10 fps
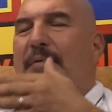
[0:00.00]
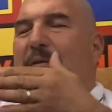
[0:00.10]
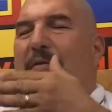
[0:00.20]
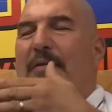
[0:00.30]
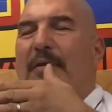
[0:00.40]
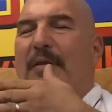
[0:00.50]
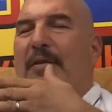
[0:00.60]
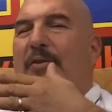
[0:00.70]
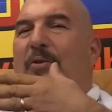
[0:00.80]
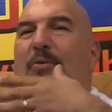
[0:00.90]
you know,
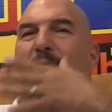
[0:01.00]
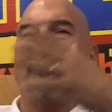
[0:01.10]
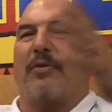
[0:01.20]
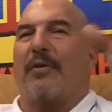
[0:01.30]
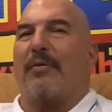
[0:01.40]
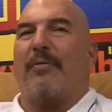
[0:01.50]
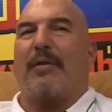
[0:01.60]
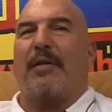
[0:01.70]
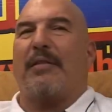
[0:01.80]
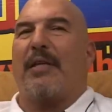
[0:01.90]
enthused
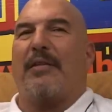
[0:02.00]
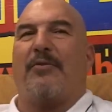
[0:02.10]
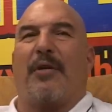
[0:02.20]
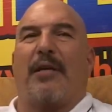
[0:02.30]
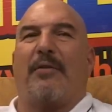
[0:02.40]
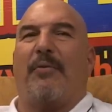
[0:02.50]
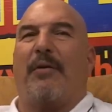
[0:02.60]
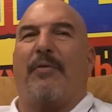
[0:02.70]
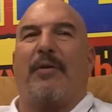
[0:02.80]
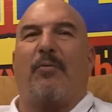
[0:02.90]
or eccentric,
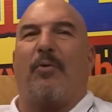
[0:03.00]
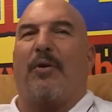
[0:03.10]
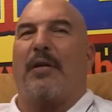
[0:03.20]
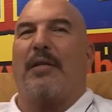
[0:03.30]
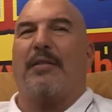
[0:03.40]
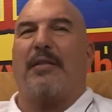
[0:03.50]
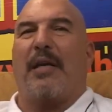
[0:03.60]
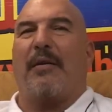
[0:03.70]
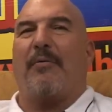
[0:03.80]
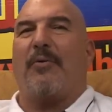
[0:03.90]
whatever the word is
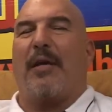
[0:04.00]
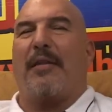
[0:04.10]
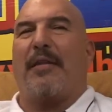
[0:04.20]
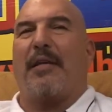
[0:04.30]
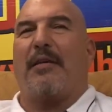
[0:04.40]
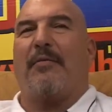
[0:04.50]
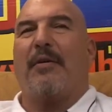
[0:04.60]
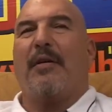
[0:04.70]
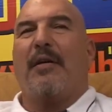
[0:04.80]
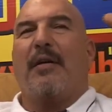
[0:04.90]
I'm trying to think of,
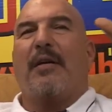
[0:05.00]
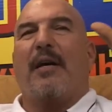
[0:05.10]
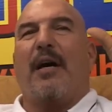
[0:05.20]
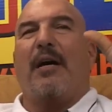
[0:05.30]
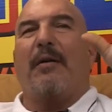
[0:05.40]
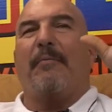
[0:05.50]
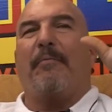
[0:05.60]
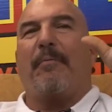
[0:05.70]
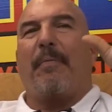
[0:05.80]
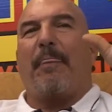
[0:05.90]

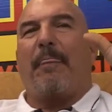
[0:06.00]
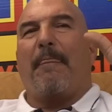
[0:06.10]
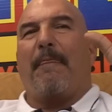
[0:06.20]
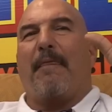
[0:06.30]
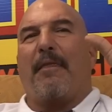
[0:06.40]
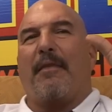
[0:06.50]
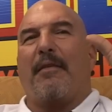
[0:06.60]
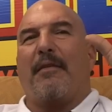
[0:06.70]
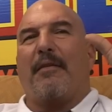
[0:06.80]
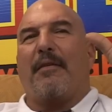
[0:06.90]
um,
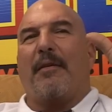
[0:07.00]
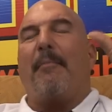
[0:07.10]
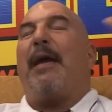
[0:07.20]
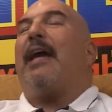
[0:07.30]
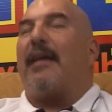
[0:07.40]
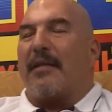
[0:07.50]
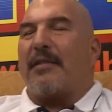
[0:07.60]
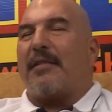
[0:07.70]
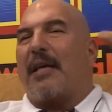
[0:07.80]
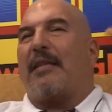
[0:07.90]

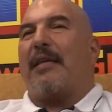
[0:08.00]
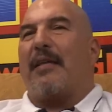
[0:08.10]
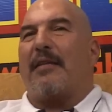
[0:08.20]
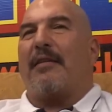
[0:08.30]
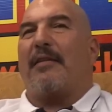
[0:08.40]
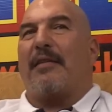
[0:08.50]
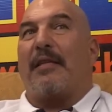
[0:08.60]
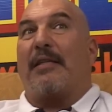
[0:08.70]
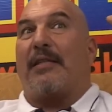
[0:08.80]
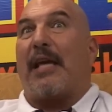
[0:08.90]
amazed that the,
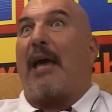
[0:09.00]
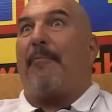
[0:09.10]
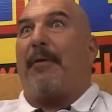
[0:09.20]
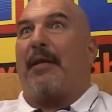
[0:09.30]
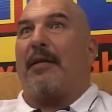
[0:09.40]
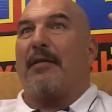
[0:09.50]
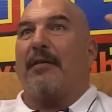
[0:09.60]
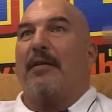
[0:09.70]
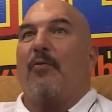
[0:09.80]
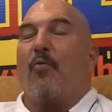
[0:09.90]
this is happening.
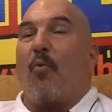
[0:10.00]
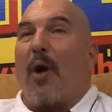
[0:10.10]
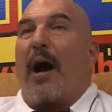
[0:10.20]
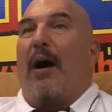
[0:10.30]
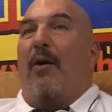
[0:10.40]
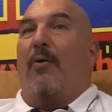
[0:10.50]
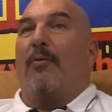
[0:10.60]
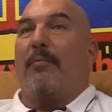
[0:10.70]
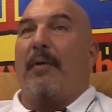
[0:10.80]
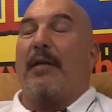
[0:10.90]
Wow
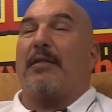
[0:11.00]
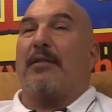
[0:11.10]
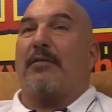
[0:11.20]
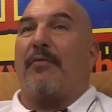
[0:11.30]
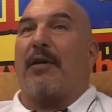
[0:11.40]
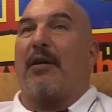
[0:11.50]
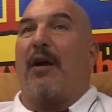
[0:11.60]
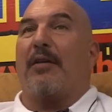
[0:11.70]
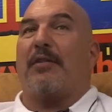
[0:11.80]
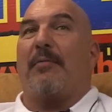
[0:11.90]
man, this is freaking
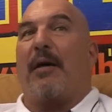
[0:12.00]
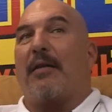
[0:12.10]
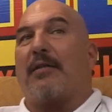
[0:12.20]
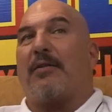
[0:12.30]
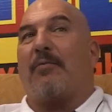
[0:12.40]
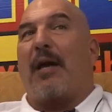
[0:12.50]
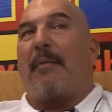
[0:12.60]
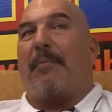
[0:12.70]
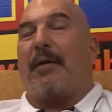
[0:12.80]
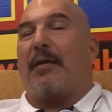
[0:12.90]
awesome how this is
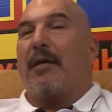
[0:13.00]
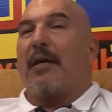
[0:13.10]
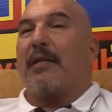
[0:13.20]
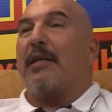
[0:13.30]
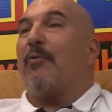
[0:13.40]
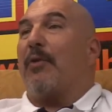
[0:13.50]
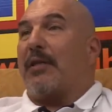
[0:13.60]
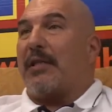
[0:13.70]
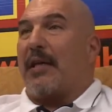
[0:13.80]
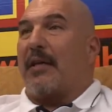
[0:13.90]
happening because they don't
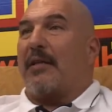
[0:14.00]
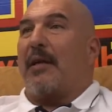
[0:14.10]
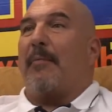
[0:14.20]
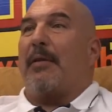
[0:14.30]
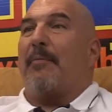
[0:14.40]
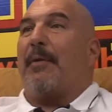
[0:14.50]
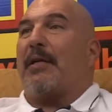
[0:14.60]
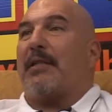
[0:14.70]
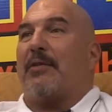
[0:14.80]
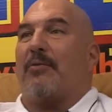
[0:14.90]
really see it. I mean, the
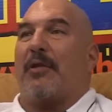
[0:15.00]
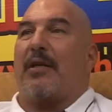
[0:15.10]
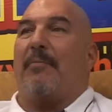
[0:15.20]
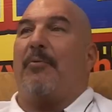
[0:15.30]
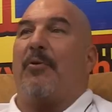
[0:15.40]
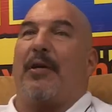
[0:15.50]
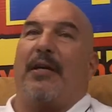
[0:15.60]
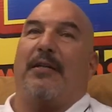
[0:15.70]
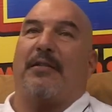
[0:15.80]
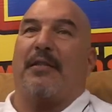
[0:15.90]
biggest things were the
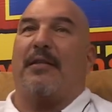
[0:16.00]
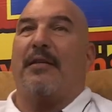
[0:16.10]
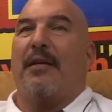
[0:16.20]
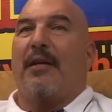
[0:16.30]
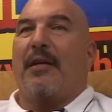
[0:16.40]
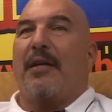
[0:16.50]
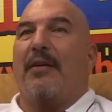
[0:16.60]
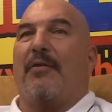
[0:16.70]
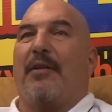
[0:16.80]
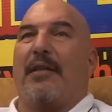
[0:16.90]
kabukis and, you
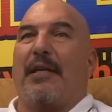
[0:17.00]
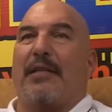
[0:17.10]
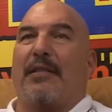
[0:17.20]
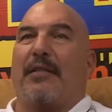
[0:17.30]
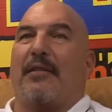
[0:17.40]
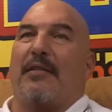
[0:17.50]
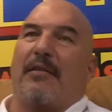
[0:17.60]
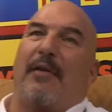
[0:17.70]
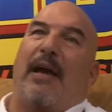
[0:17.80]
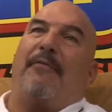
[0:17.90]
know, the things that
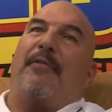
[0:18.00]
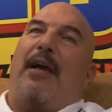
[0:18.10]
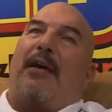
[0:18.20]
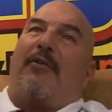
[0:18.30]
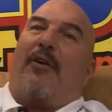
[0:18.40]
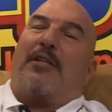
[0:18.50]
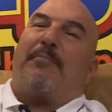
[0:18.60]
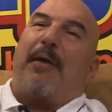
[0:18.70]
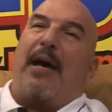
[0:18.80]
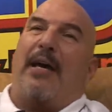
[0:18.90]
the high flying
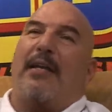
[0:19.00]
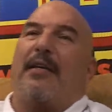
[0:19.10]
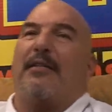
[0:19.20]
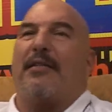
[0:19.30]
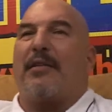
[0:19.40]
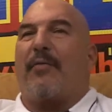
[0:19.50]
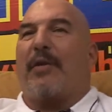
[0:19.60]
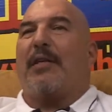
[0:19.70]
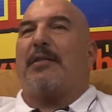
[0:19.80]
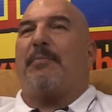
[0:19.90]
crossbodies and stuff
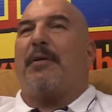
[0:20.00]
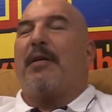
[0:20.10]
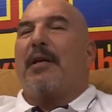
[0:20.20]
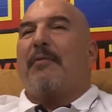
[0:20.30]
like this. But